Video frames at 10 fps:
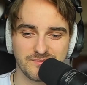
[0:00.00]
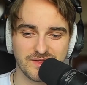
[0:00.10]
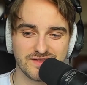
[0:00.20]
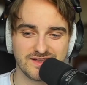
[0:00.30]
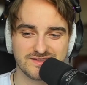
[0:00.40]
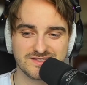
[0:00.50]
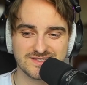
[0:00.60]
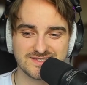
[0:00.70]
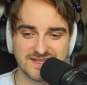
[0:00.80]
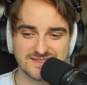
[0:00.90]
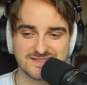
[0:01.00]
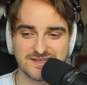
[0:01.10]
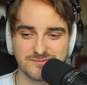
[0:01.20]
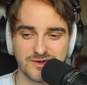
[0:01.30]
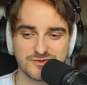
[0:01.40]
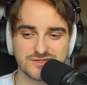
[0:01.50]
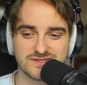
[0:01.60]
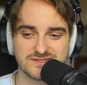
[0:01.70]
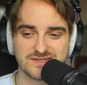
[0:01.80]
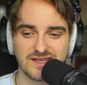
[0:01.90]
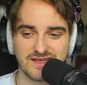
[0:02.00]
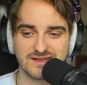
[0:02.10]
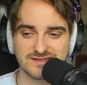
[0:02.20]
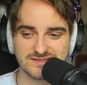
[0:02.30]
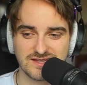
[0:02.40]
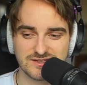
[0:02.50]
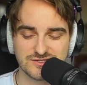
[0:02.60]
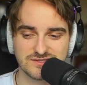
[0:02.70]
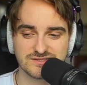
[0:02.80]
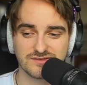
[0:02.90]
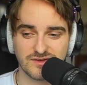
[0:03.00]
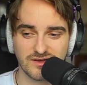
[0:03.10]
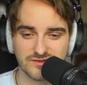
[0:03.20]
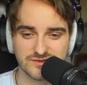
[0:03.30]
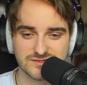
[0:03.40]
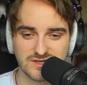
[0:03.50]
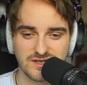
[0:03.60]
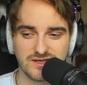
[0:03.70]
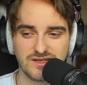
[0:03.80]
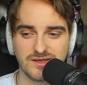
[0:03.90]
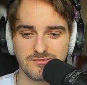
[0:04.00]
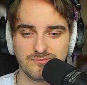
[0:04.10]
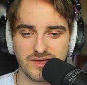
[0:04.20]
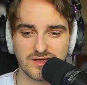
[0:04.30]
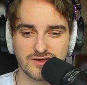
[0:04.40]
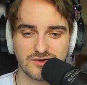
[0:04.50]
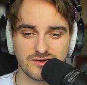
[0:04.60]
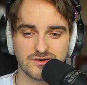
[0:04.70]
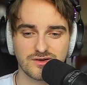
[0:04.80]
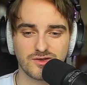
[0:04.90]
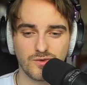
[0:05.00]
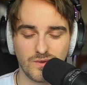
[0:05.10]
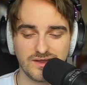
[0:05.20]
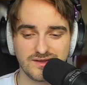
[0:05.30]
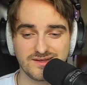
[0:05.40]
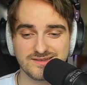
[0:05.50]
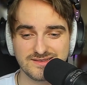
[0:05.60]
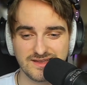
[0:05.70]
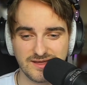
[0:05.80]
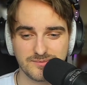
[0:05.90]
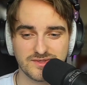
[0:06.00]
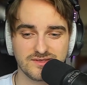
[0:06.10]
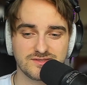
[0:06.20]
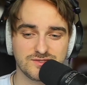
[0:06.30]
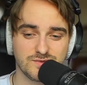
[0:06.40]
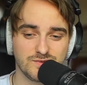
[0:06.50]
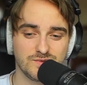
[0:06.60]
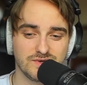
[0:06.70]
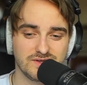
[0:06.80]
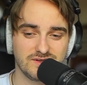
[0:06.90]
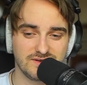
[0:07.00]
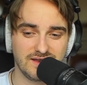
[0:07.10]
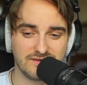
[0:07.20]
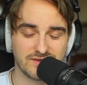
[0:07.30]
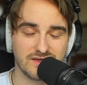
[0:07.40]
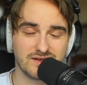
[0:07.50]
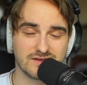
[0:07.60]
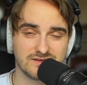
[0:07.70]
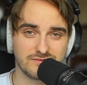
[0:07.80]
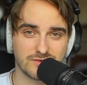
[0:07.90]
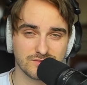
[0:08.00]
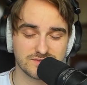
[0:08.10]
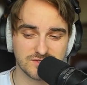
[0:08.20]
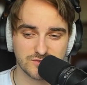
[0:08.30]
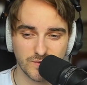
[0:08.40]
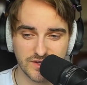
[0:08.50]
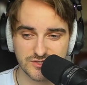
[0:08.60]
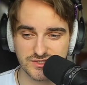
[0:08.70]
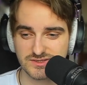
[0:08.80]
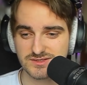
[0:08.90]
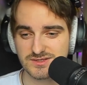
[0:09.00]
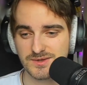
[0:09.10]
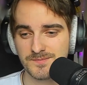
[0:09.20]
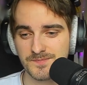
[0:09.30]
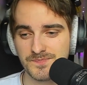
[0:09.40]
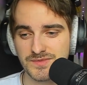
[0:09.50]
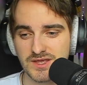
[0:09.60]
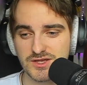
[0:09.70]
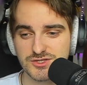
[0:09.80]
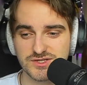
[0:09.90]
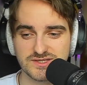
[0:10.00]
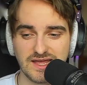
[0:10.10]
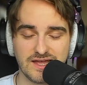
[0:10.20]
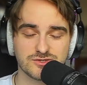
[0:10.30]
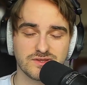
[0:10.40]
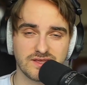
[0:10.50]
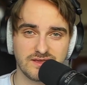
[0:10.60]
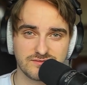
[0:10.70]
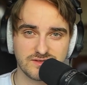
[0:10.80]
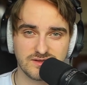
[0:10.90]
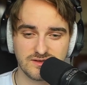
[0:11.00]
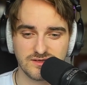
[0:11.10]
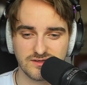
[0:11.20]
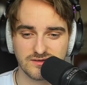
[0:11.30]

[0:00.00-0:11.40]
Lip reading: ability to sense the emotions and intentions of others make her quite adept to navigating difficult situations. She's naturally gifted,